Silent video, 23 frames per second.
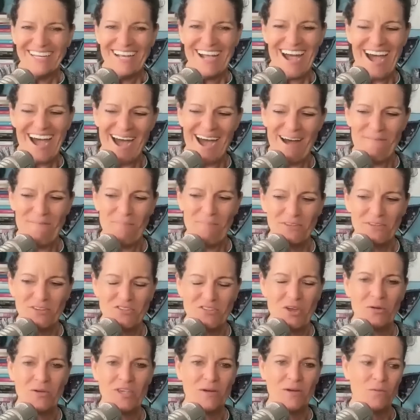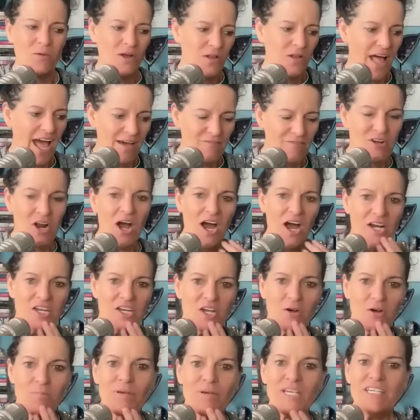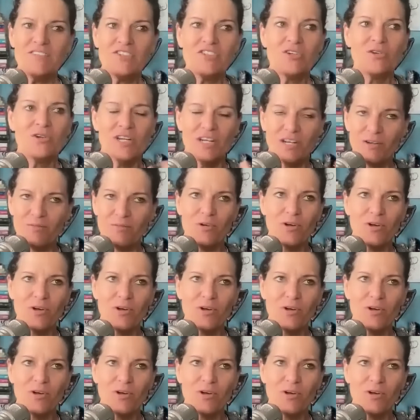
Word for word: Um, so it will have an audio piece to it. It